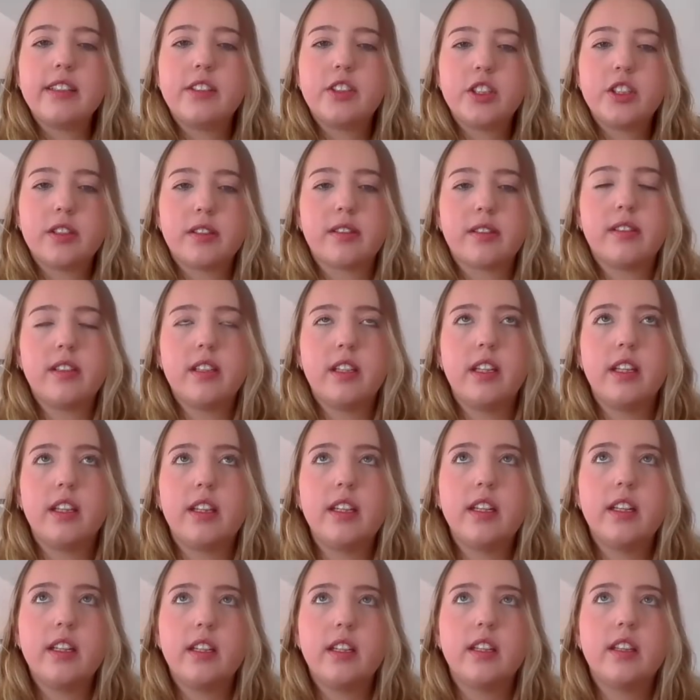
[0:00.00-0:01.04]
It just
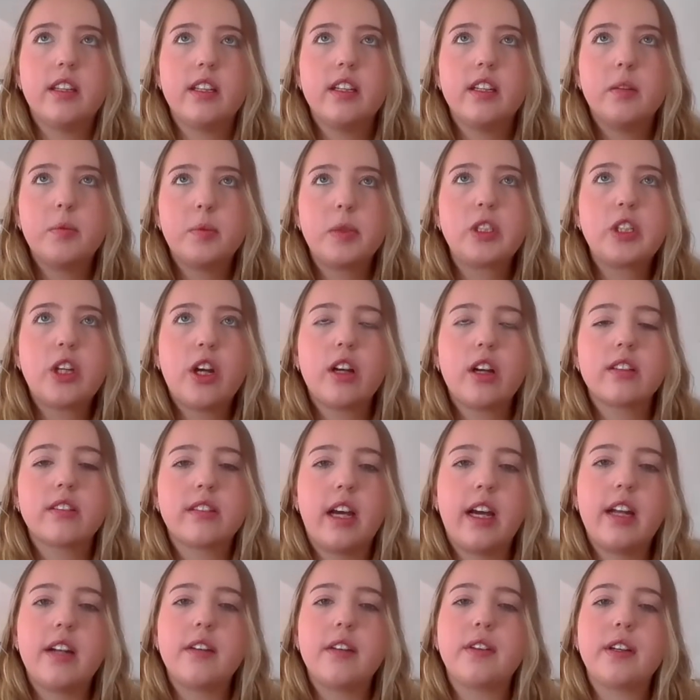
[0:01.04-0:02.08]
the number talks
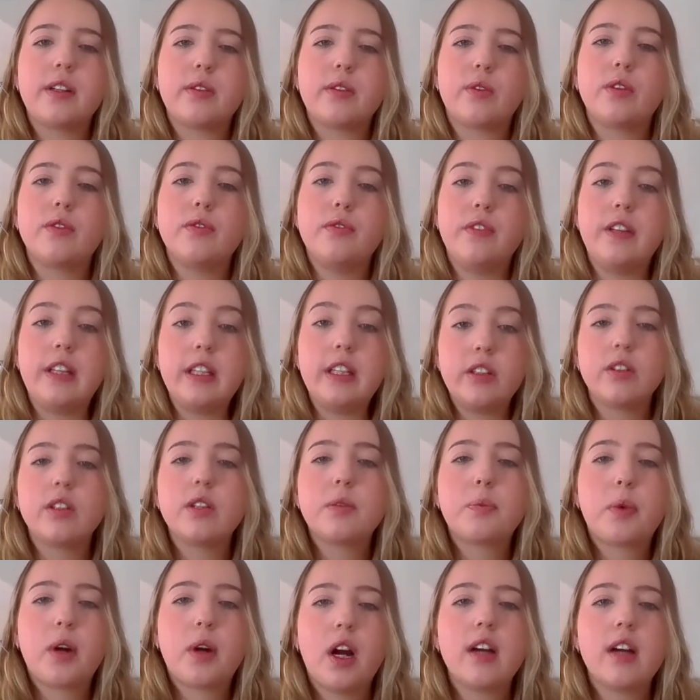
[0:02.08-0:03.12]
kind of like reveal
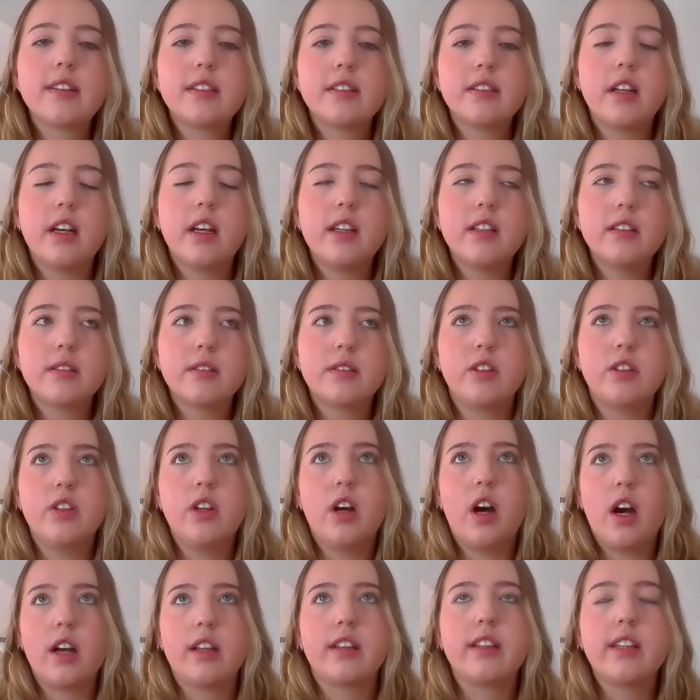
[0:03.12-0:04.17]
the process,
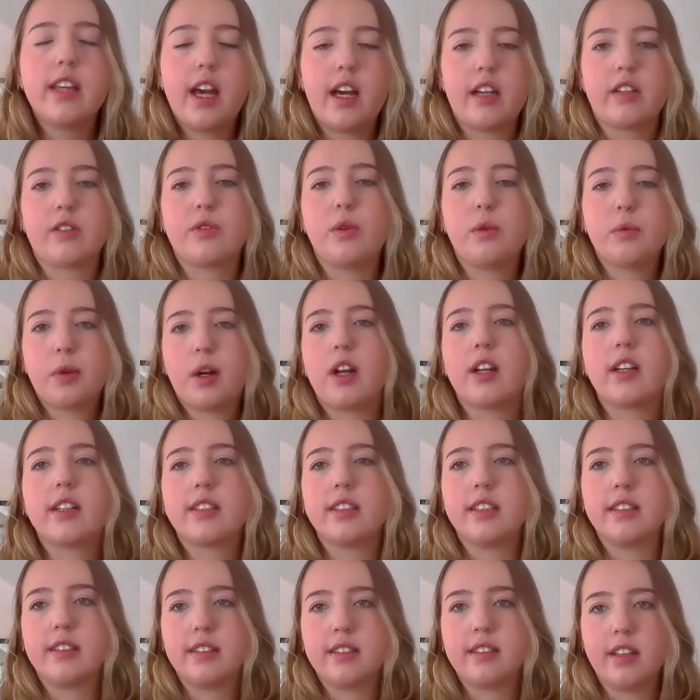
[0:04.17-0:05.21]
not the actual
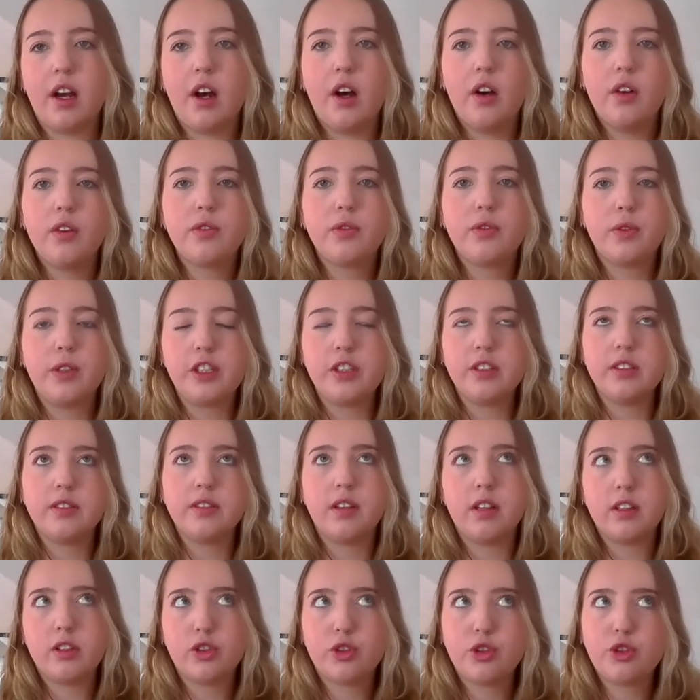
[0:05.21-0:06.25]
product itself, which
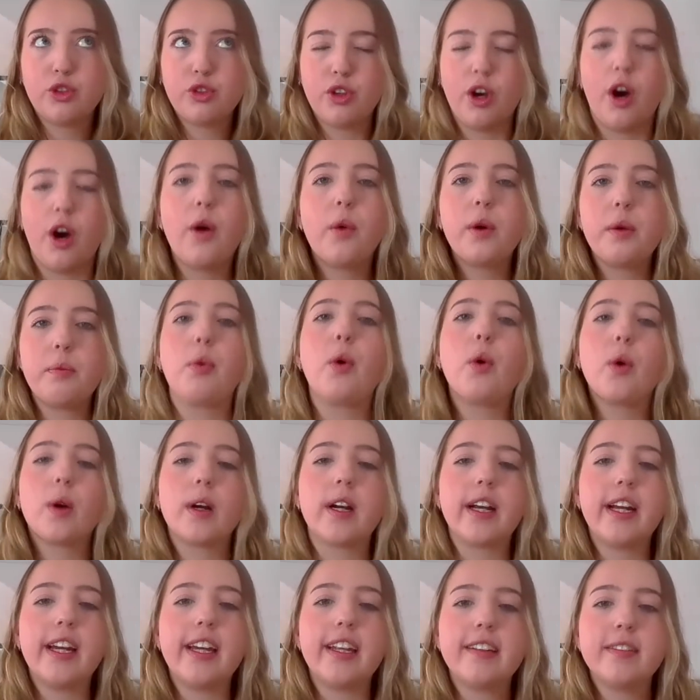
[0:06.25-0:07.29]
is so
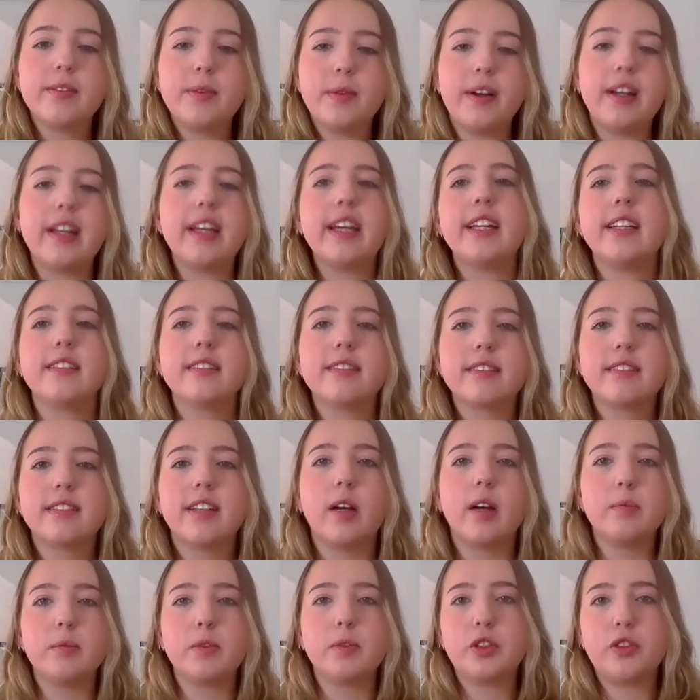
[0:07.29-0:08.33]
important when it
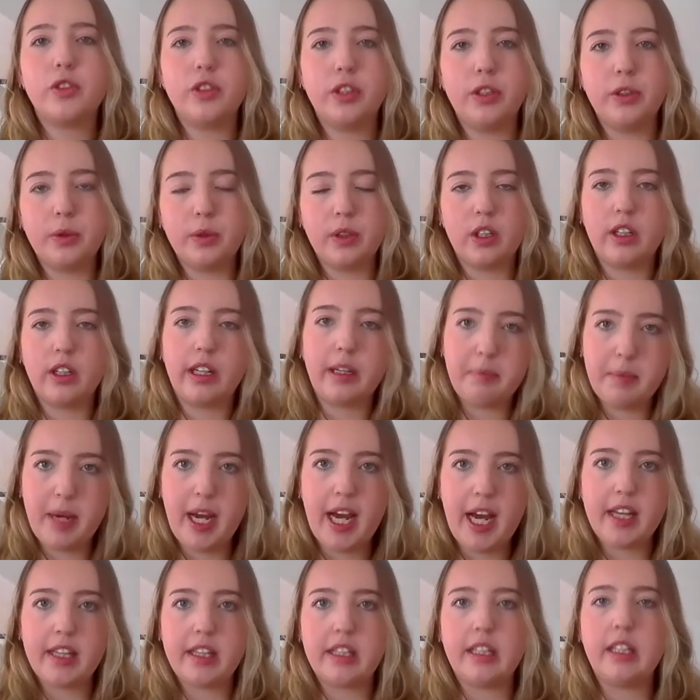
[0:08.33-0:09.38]
comes to learning
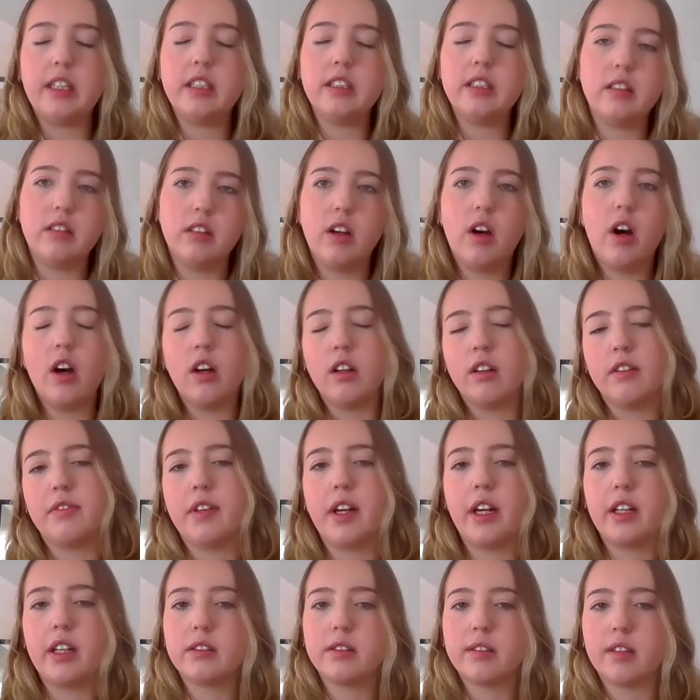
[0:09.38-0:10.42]
math and all of
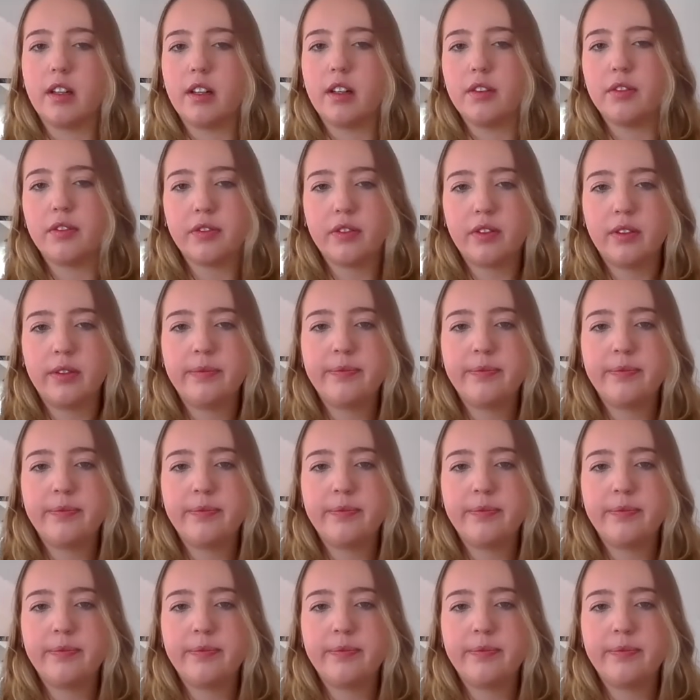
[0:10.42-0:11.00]
that stuff.